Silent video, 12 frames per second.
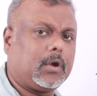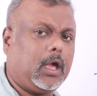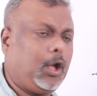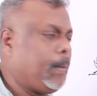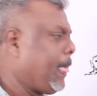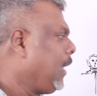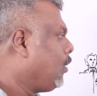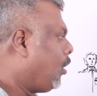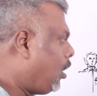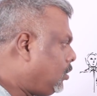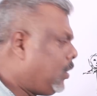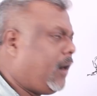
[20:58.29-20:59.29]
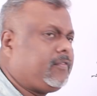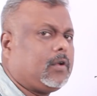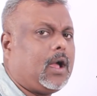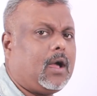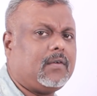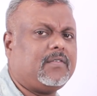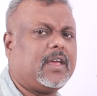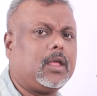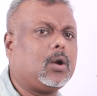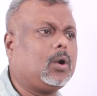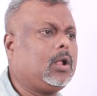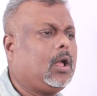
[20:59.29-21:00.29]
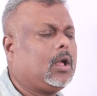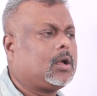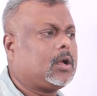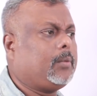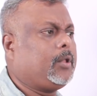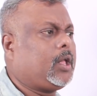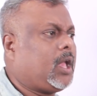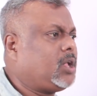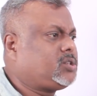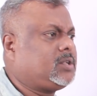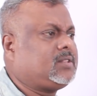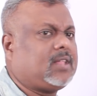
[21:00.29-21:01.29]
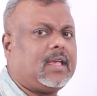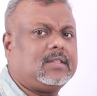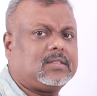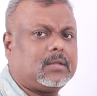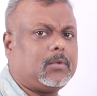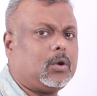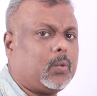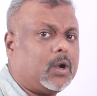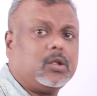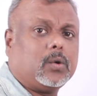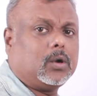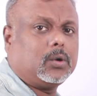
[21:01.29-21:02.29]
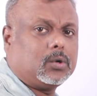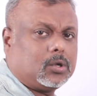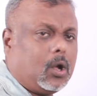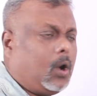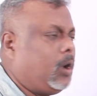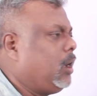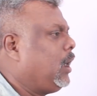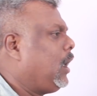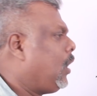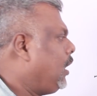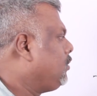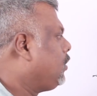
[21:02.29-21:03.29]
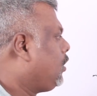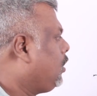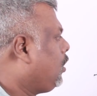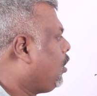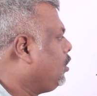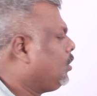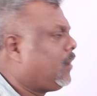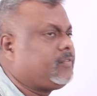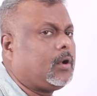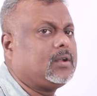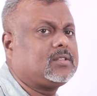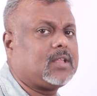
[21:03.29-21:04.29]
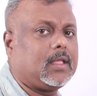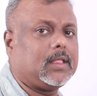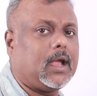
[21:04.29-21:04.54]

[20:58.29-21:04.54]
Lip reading: Okay, all you have to have a very good communication sense about what you want to draw, and all you have to understand